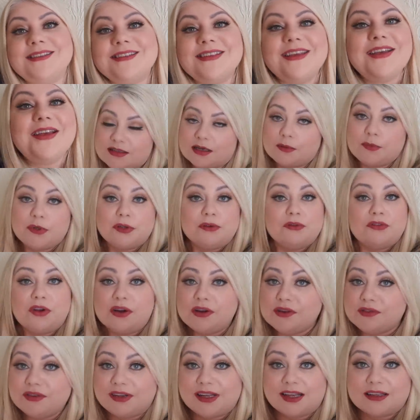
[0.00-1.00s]
It's going to be a
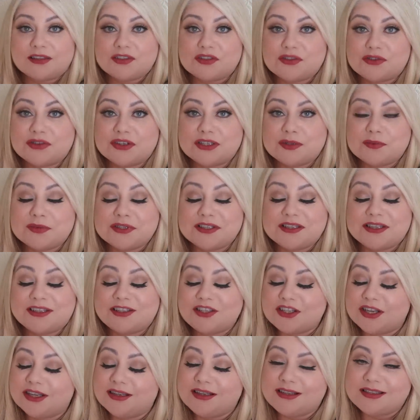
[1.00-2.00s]
very relaxed Christmas
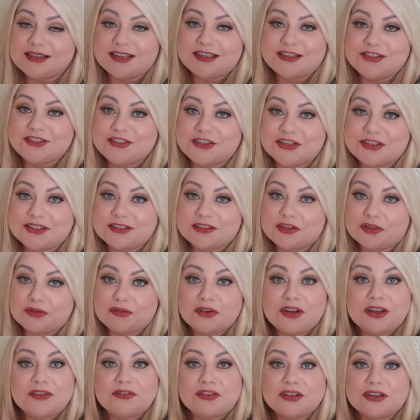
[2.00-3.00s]
this year because it is just the
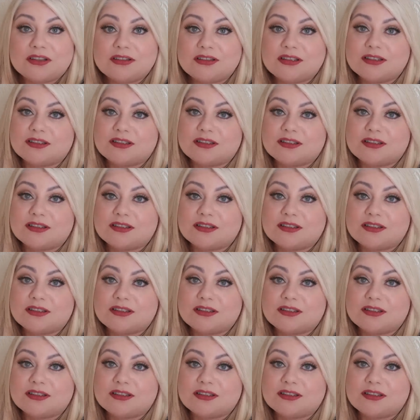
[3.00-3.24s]
three of us.